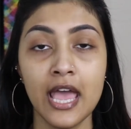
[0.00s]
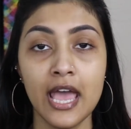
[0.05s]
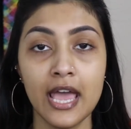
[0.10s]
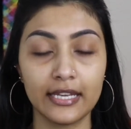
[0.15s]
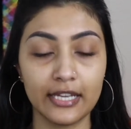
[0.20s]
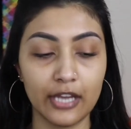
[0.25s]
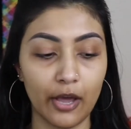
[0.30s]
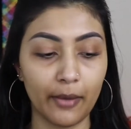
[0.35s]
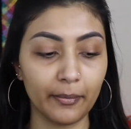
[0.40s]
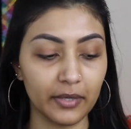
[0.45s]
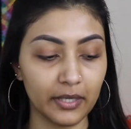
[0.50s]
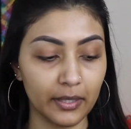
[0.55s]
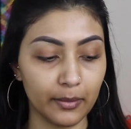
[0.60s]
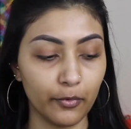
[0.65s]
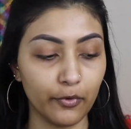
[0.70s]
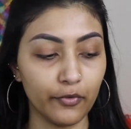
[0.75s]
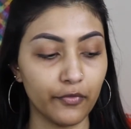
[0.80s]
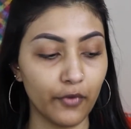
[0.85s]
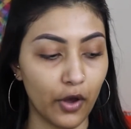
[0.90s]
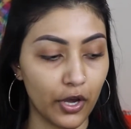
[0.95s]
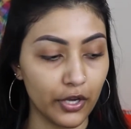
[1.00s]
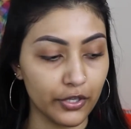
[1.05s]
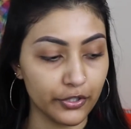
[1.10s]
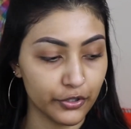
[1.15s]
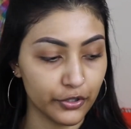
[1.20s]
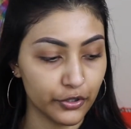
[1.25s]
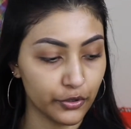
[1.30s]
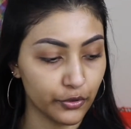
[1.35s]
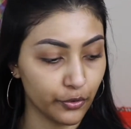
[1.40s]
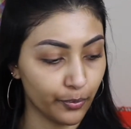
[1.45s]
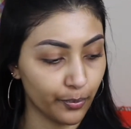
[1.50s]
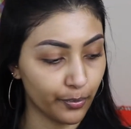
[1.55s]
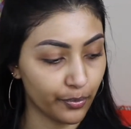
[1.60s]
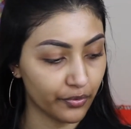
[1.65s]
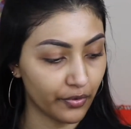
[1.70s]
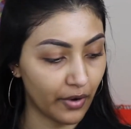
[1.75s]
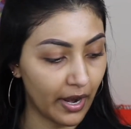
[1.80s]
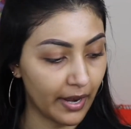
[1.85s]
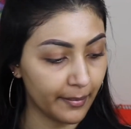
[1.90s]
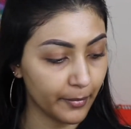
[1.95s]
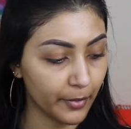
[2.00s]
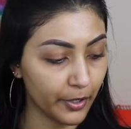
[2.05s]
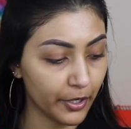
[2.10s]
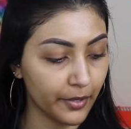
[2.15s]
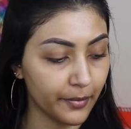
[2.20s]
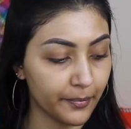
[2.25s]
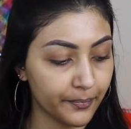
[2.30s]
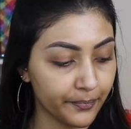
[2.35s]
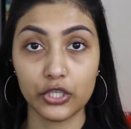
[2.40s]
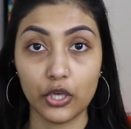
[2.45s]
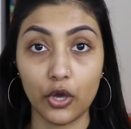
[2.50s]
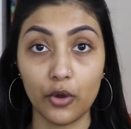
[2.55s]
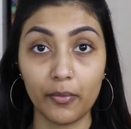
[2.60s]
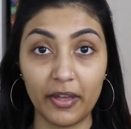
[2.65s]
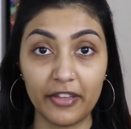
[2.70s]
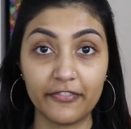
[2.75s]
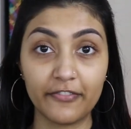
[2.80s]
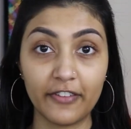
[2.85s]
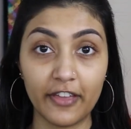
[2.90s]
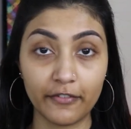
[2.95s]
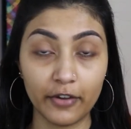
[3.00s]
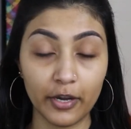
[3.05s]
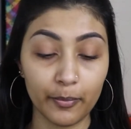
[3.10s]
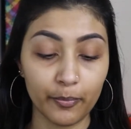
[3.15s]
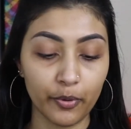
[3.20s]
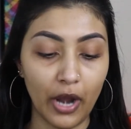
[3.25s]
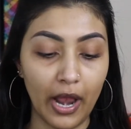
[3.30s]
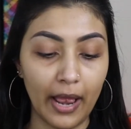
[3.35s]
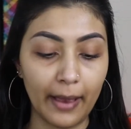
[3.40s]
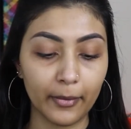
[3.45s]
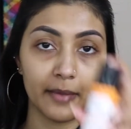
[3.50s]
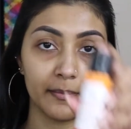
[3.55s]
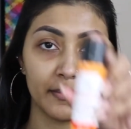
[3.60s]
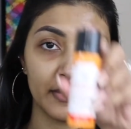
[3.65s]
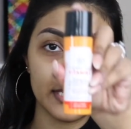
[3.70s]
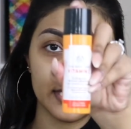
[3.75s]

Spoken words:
Now I'm going to move on to primer. So my favorite primer is